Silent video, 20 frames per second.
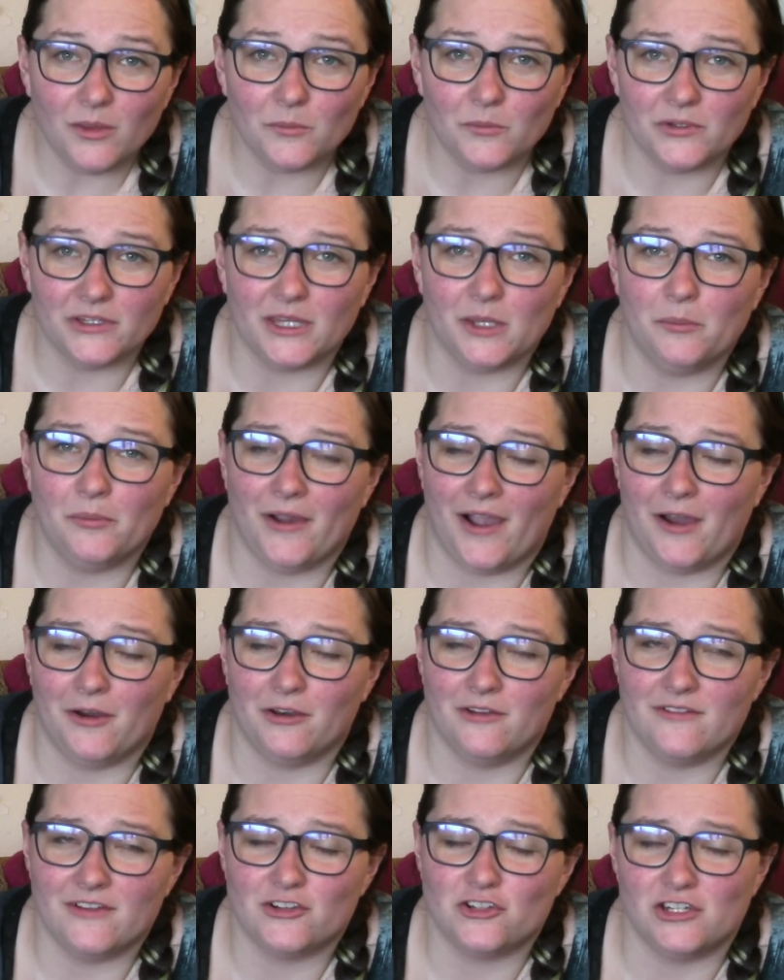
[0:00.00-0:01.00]
I'm really proud
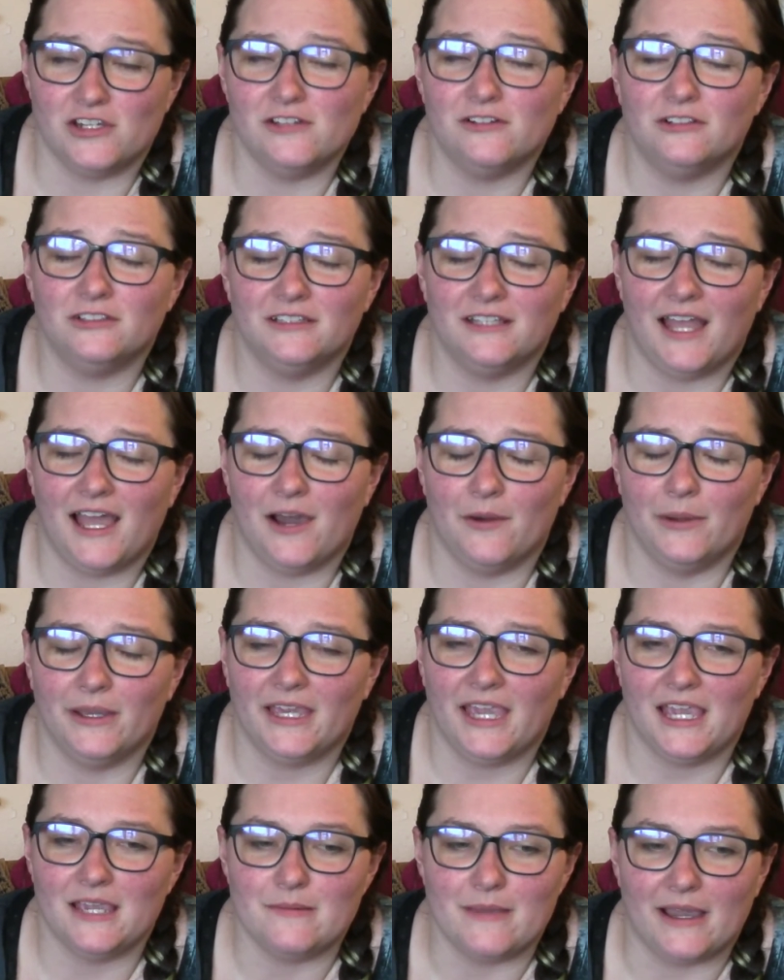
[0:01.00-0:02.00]
of the shield and how it
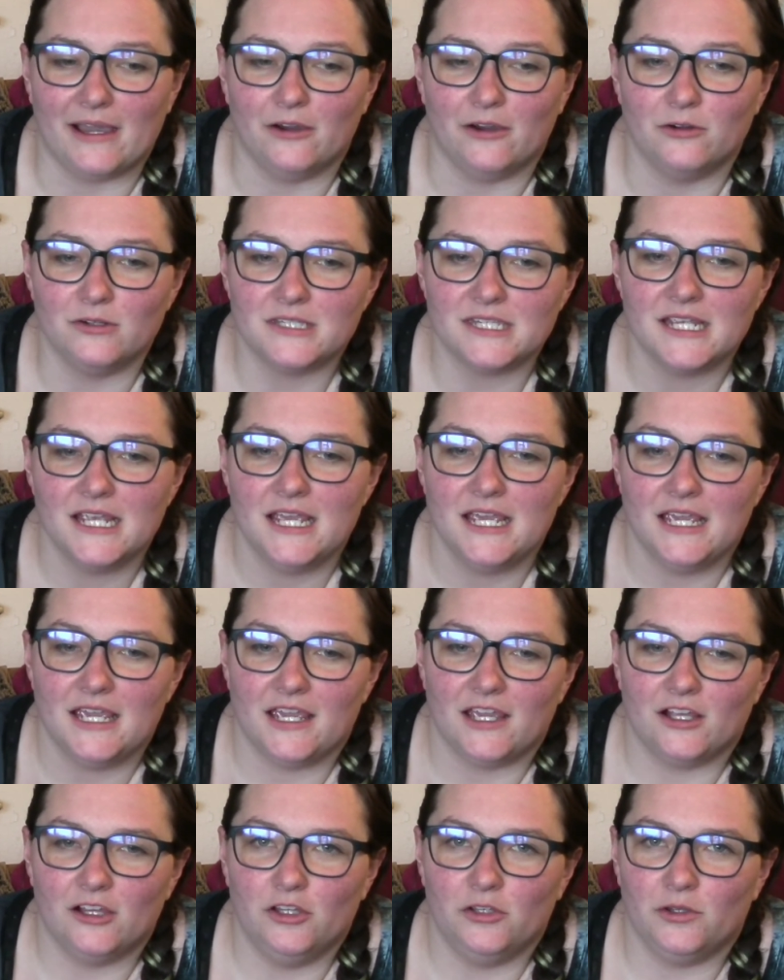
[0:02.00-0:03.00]
came out,
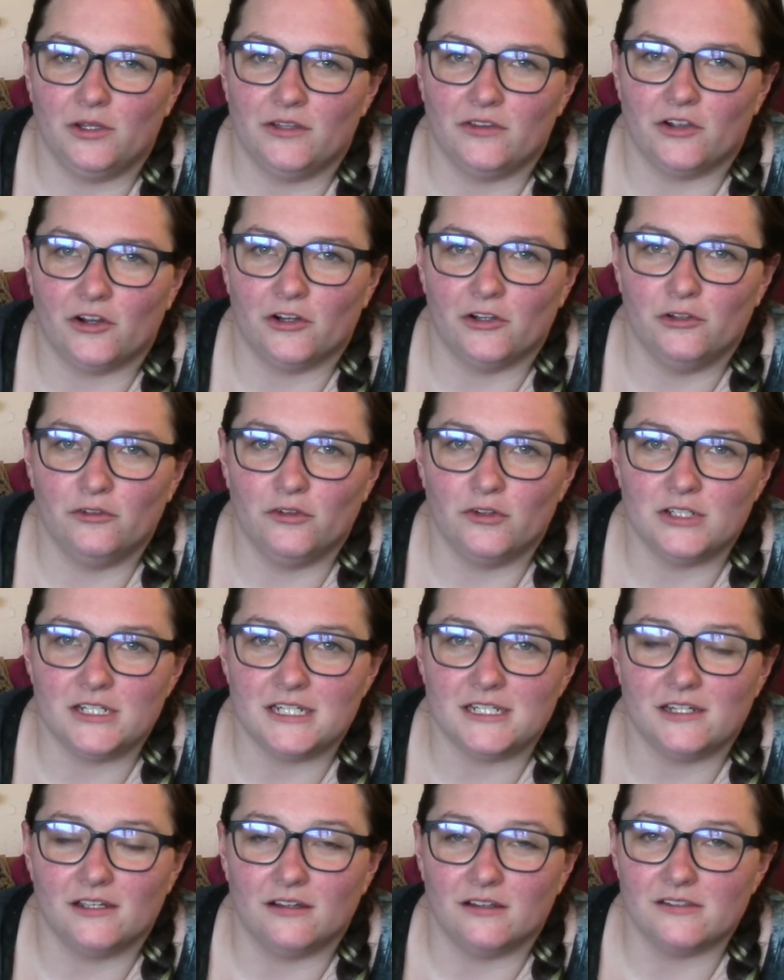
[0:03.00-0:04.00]
including the Art Nouveau
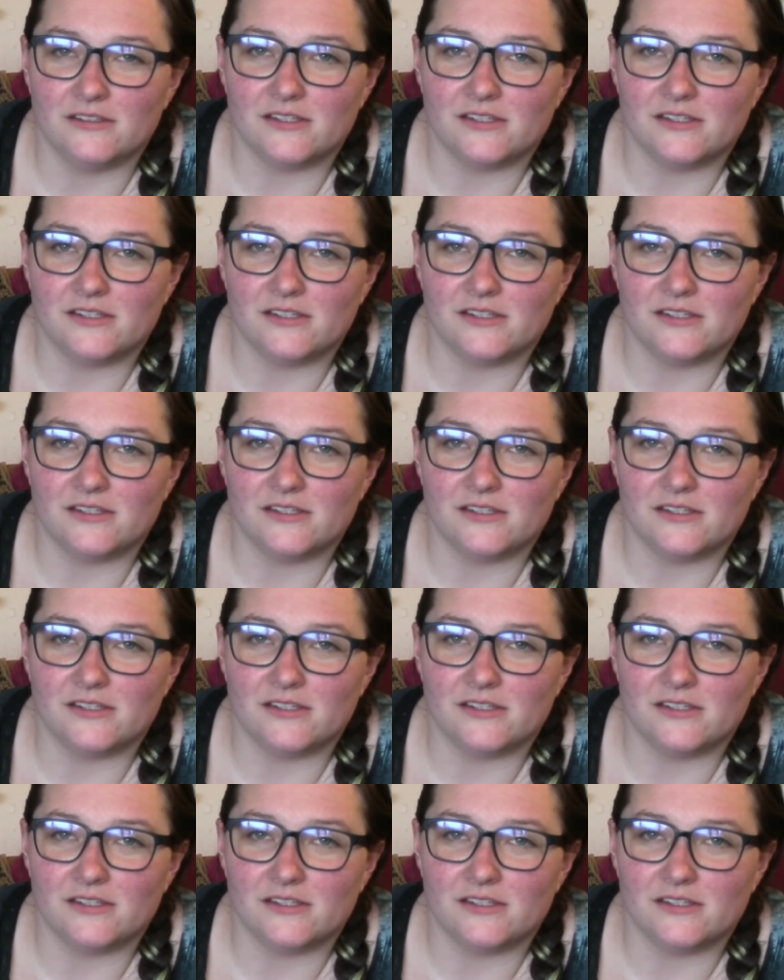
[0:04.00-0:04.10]
details